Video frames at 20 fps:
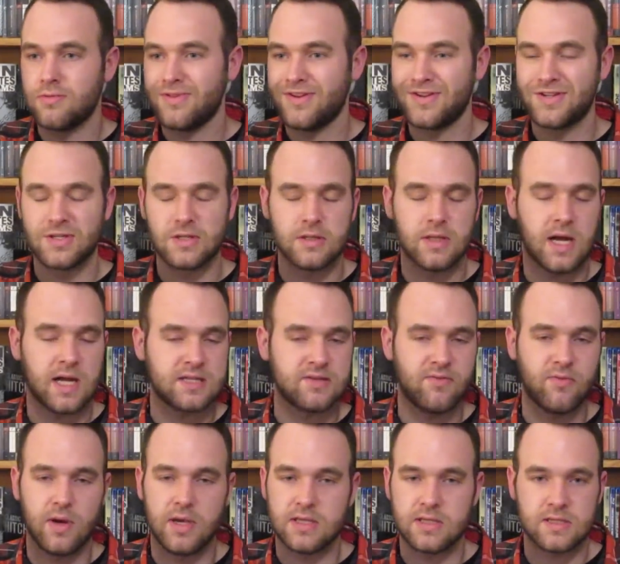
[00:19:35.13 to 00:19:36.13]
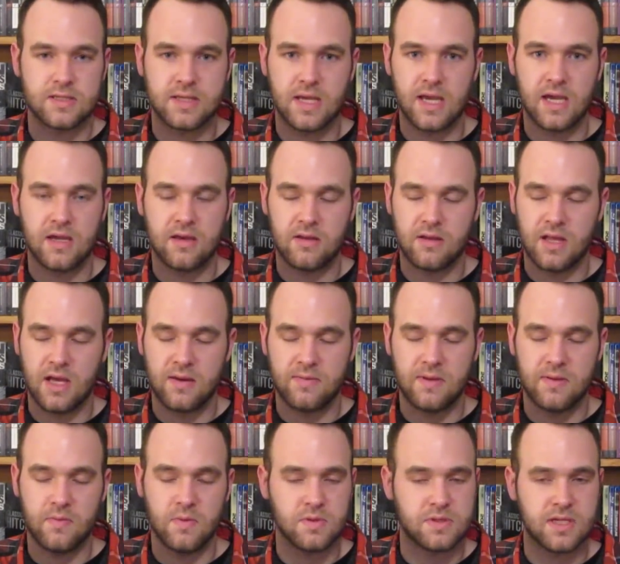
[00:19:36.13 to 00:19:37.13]
There's lots of ways to say it. A lot of
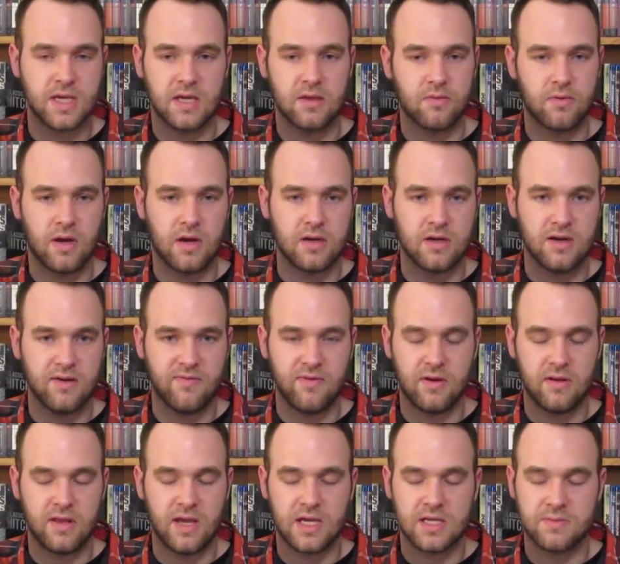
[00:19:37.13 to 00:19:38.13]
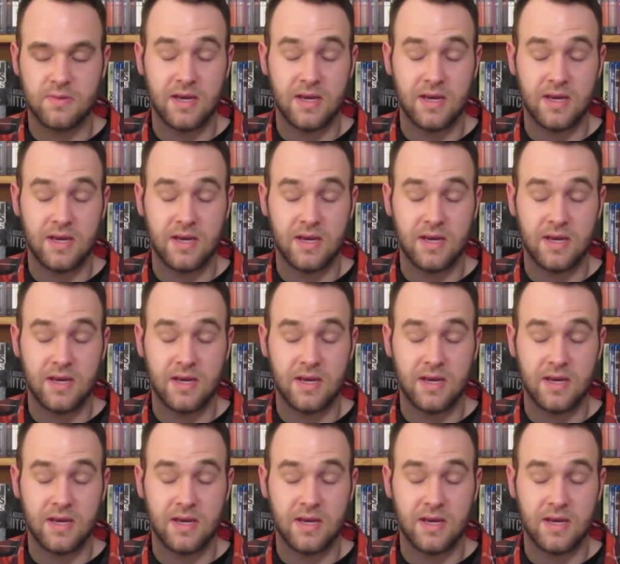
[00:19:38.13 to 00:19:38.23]
people say wrong different things.